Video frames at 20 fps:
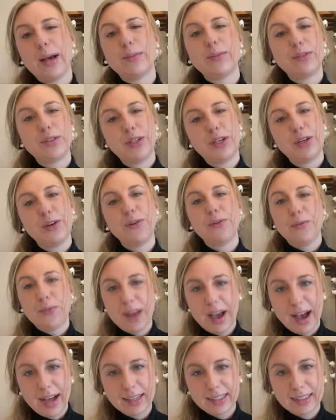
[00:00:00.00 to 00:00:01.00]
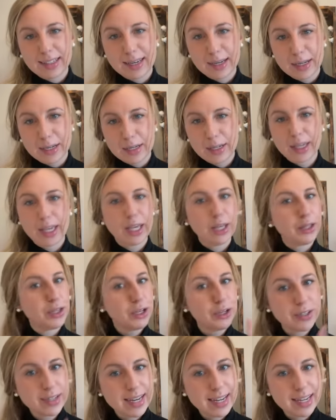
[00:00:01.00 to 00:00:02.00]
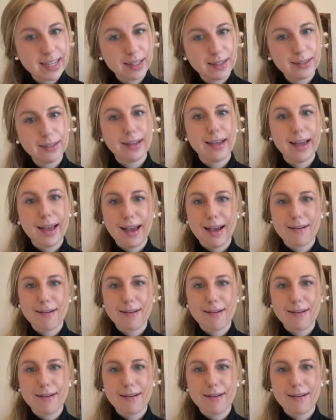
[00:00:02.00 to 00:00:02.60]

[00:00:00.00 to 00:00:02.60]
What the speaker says: so you do not kill your deal